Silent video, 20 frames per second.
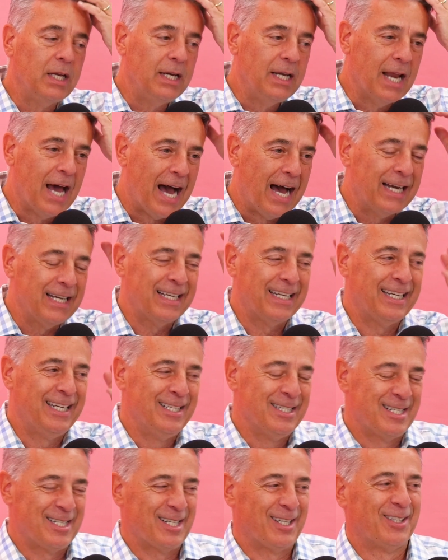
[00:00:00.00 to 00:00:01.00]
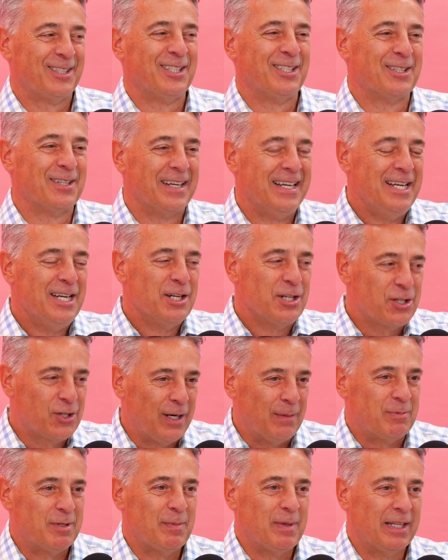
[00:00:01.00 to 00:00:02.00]
cannot consider your
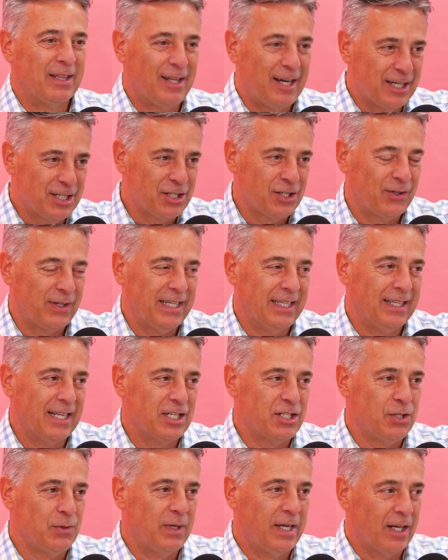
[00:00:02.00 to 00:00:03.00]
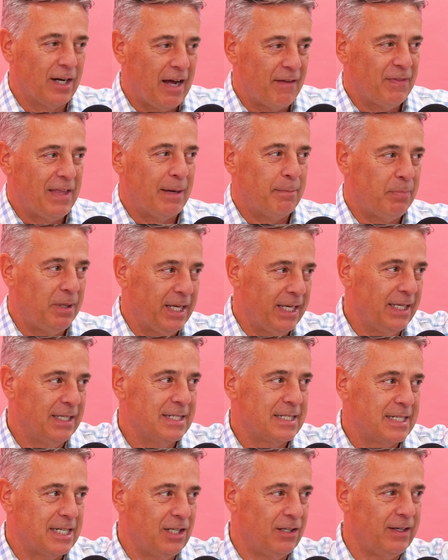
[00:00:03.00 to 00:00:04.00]
trip to be luxury unless you get off that plane
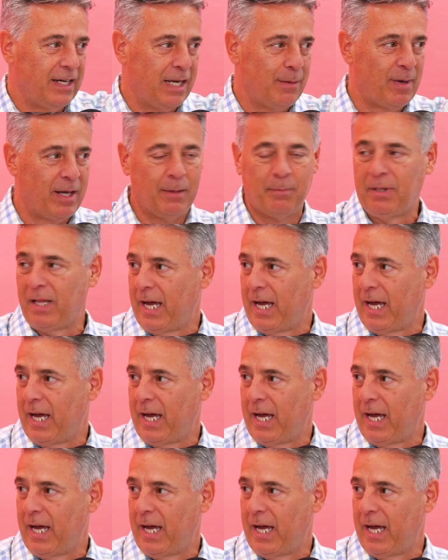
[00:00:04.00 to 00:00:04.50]
and see your name on a